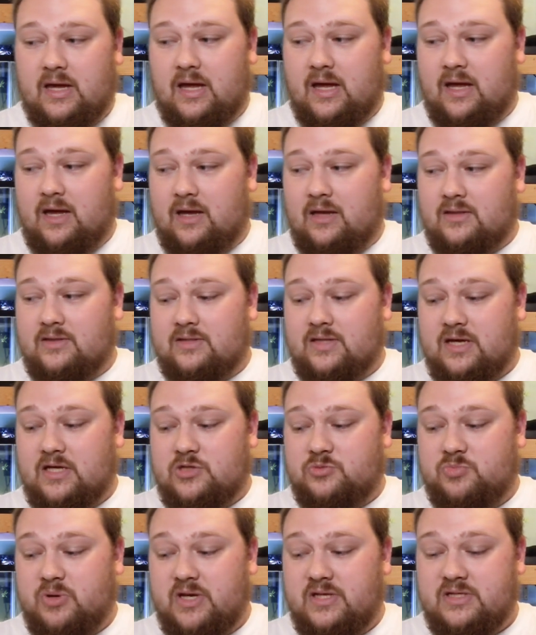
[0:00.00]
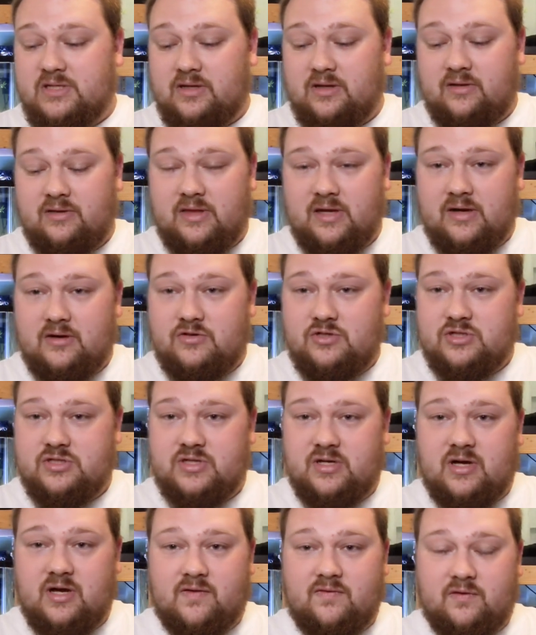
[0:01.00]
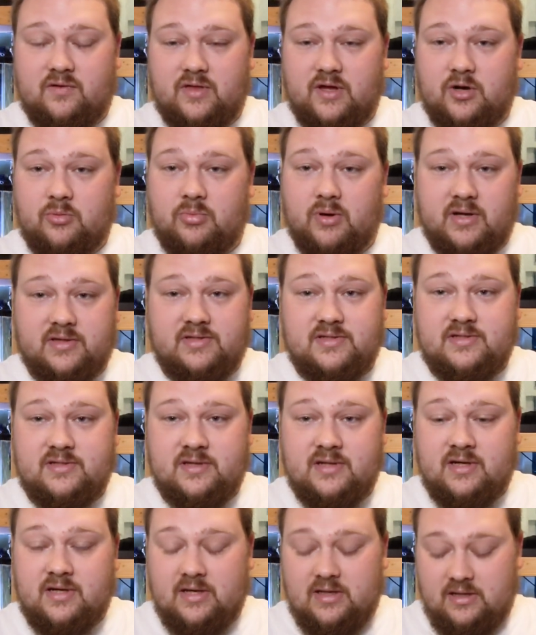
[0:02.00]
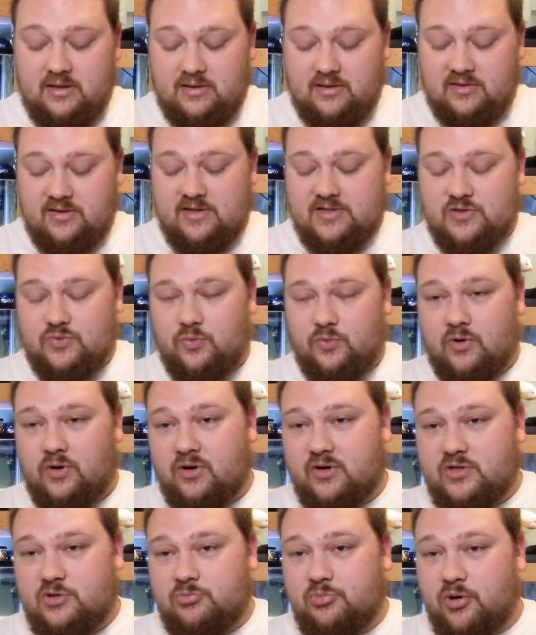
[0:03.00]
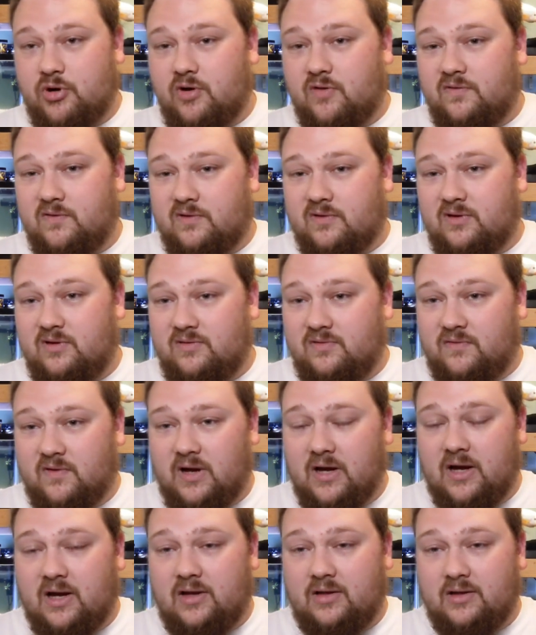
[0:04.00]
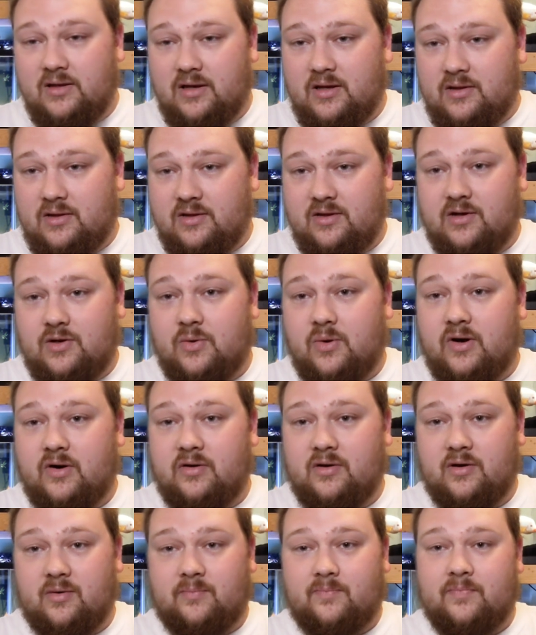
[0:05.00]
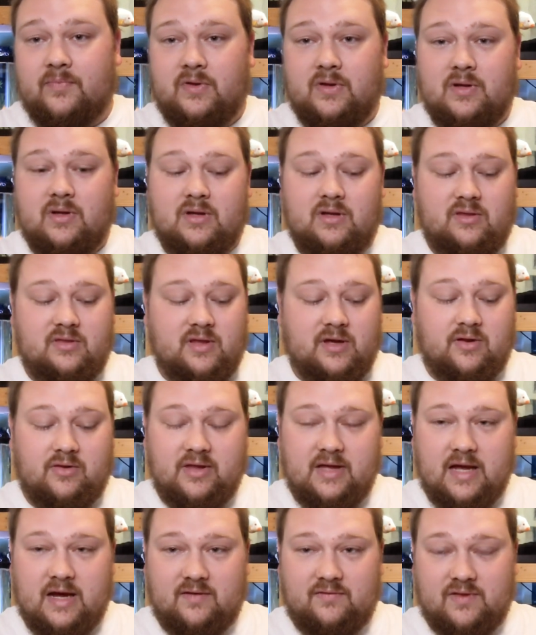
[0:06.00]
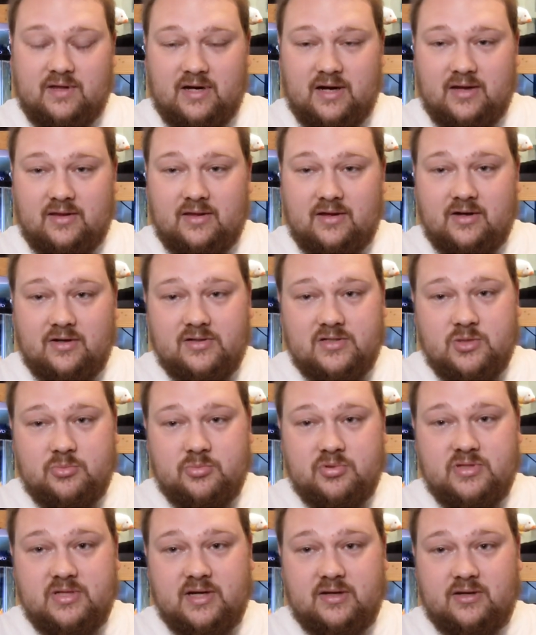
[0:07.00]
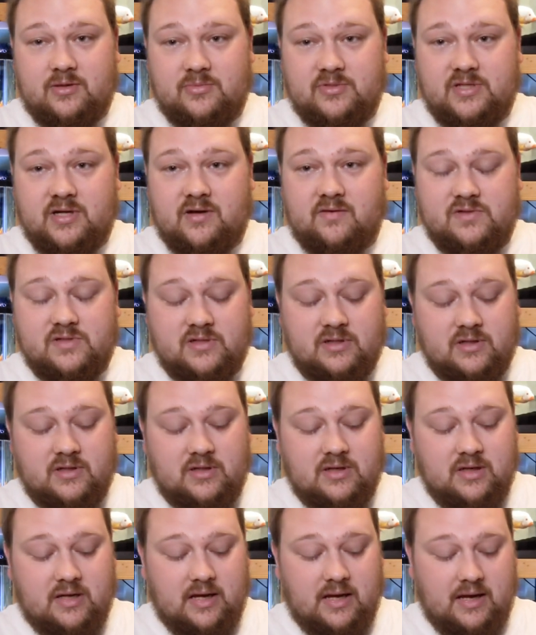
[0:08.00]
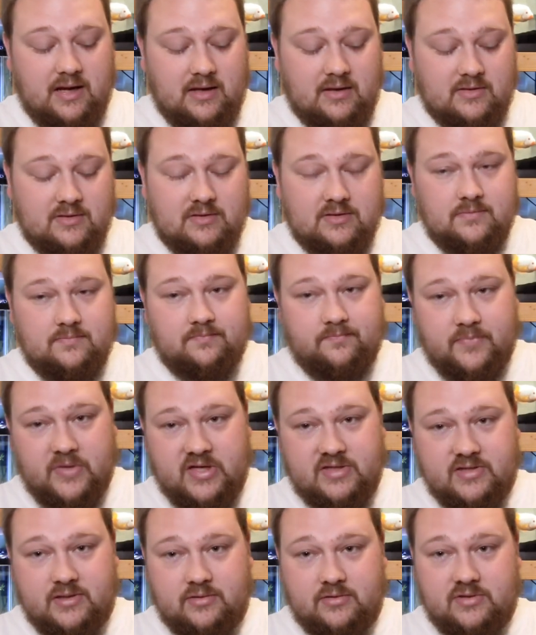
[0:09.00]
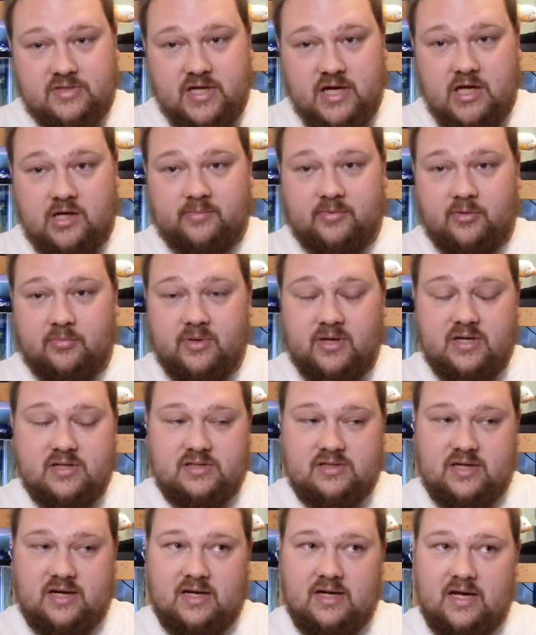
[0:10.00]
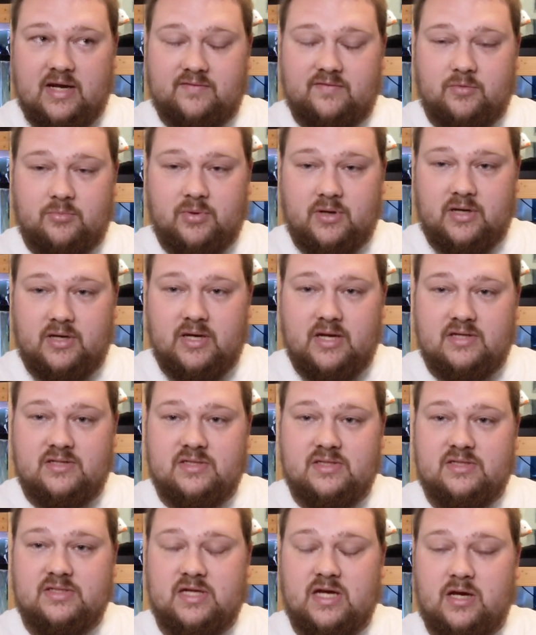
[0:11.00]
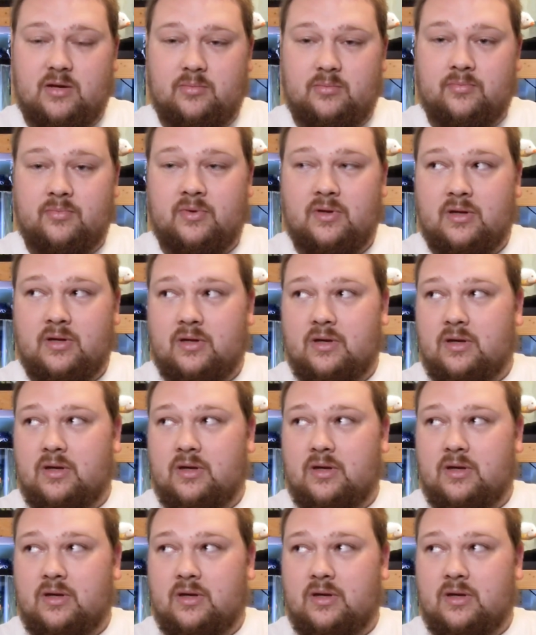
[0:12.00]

And it's basically there just to cover their butts. This works perfectly fine in the aquarium. They only have that on there to protect themselves. And it's understandable because not everybody has the same